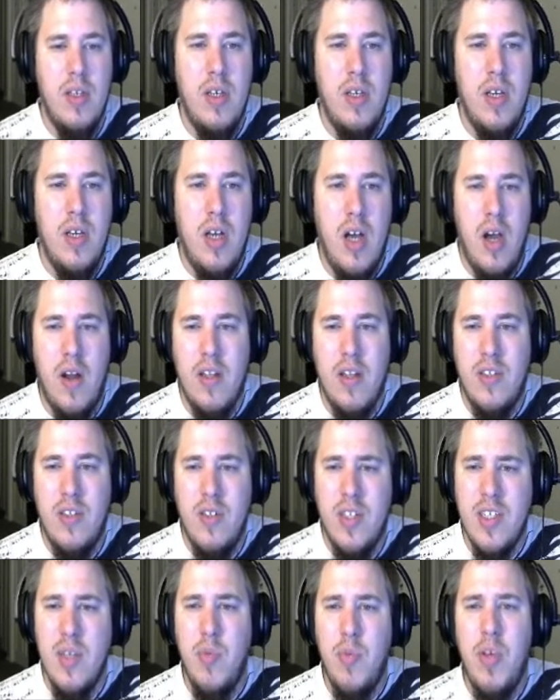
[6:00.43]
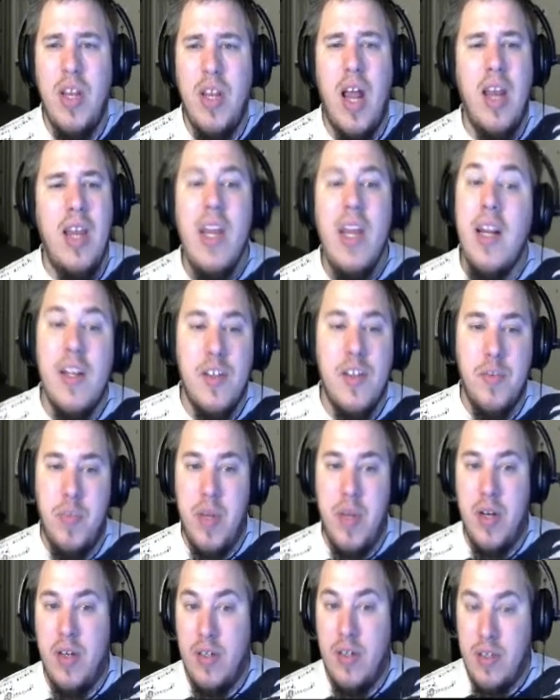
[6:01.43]
Alright, so next up, I needed a
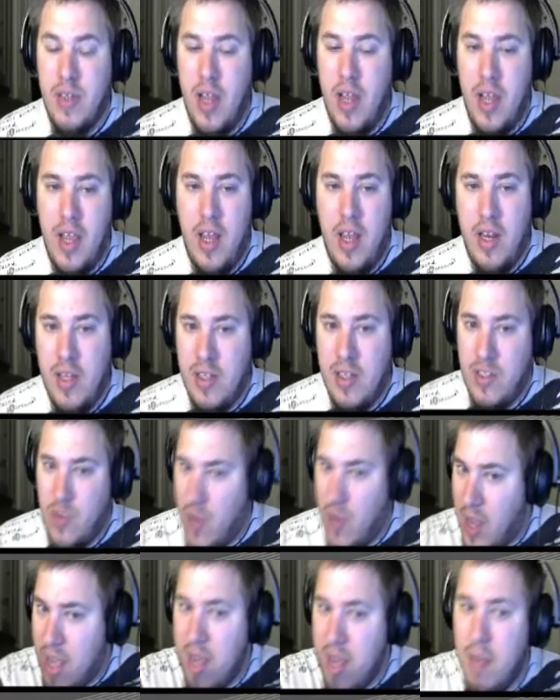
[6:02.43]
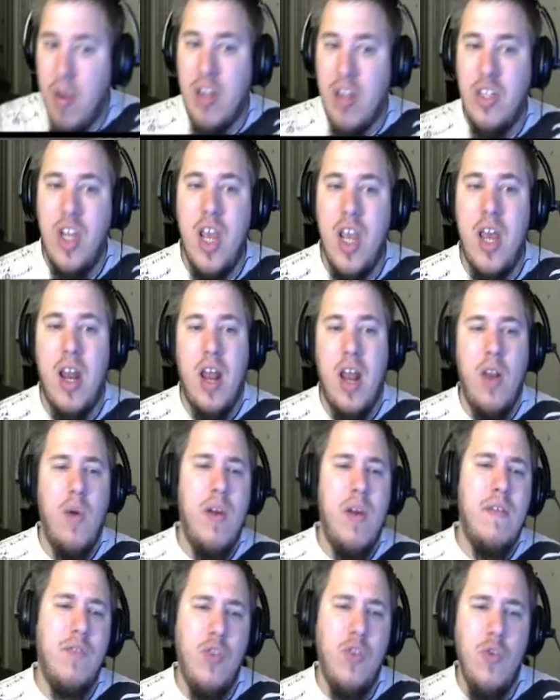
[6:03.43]
spinner, and so I got Hitmonchan. I know I
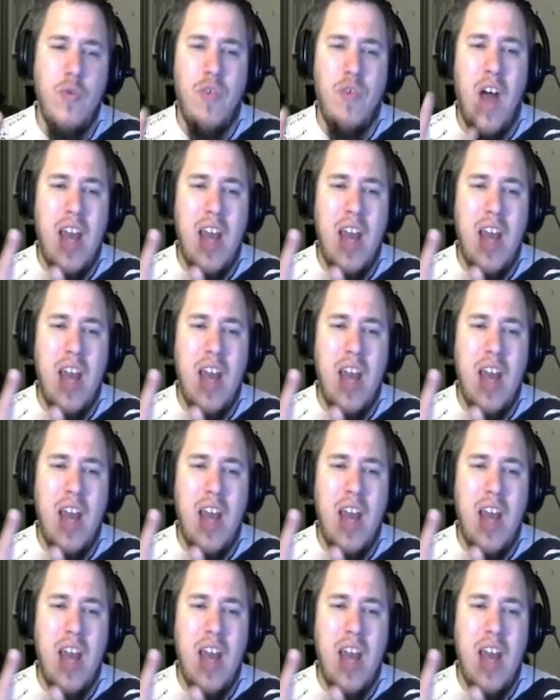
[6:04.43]
have 2 fighting